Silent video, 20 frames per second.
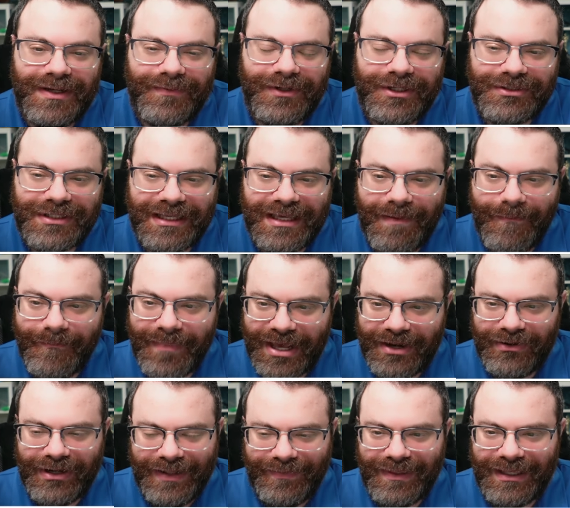I want to try to get
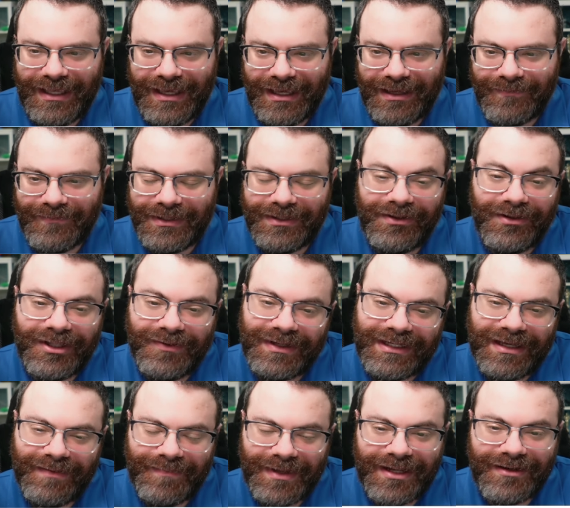better at the game, and the only way
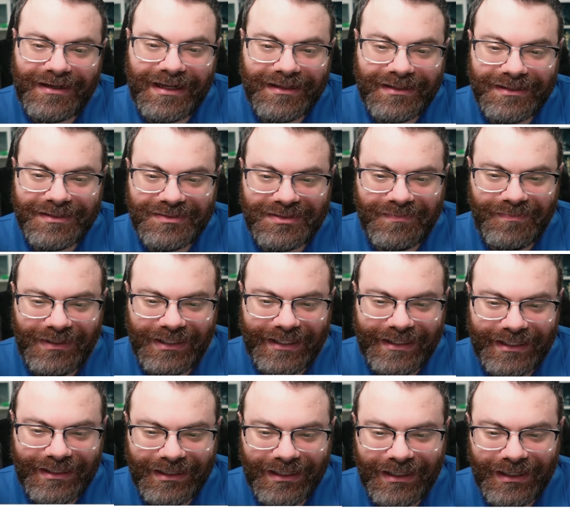to get better at it is to
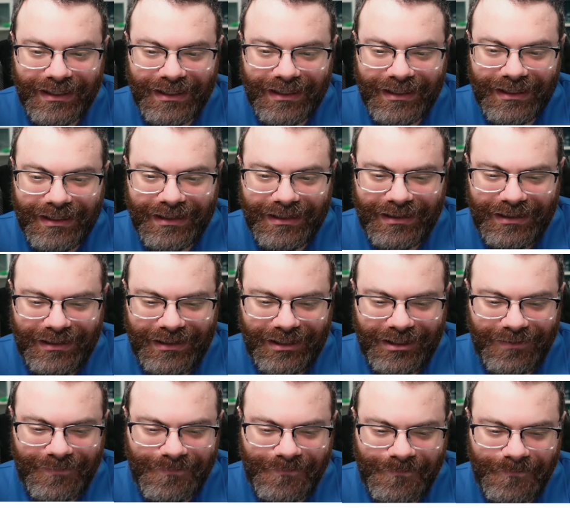play it.
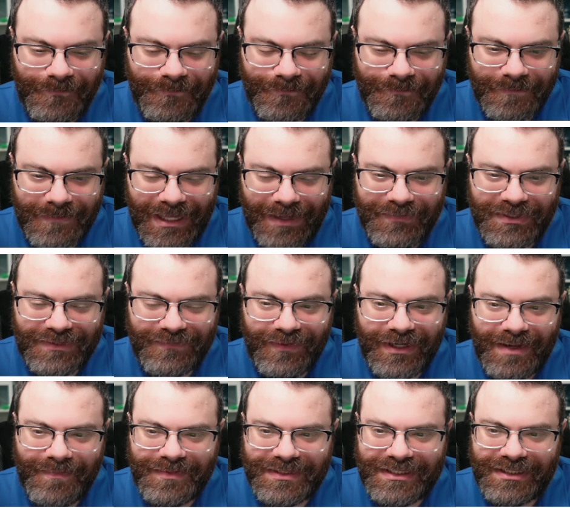Um, I'm just
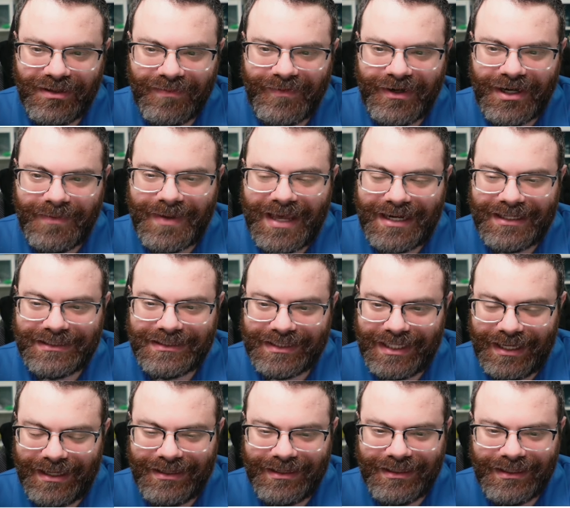very still very bad at
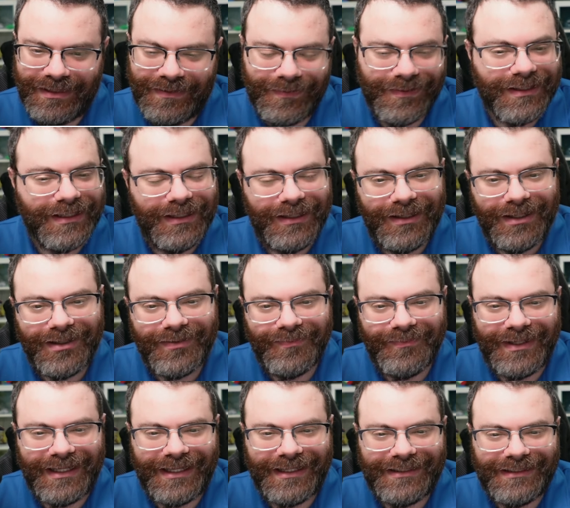scanning it,
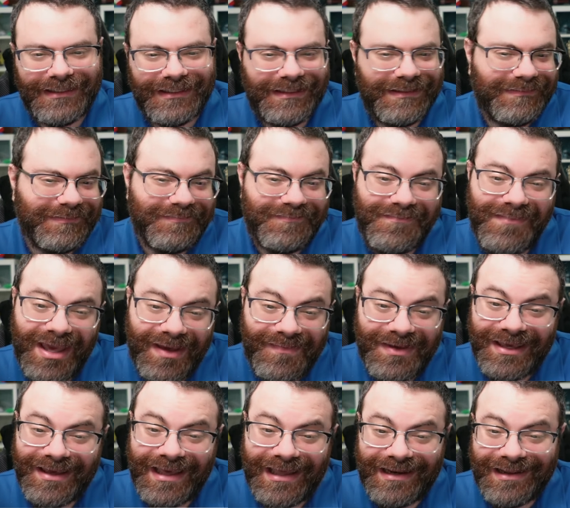but
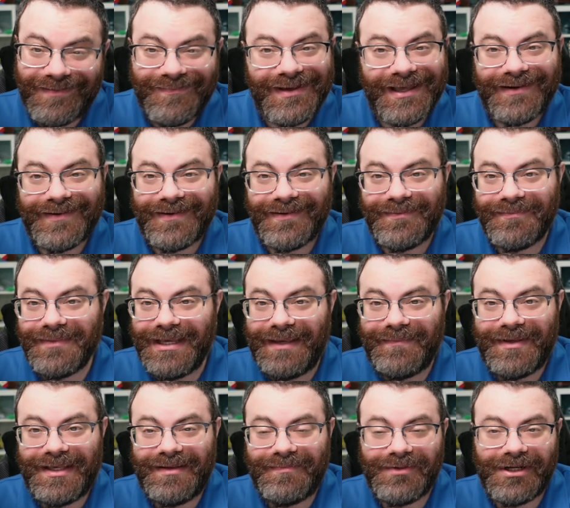maybe getting better.
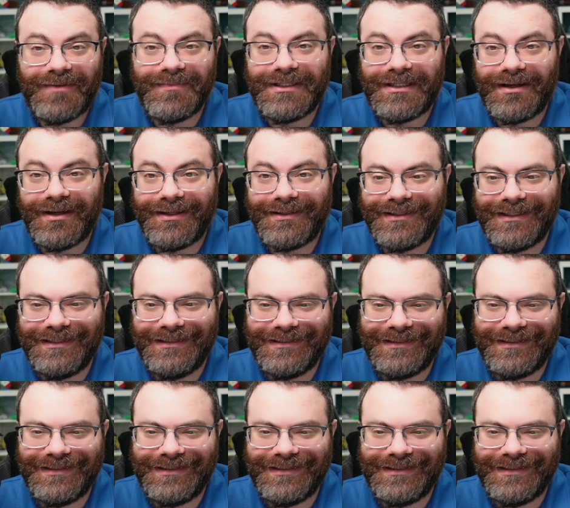Maybe probably not.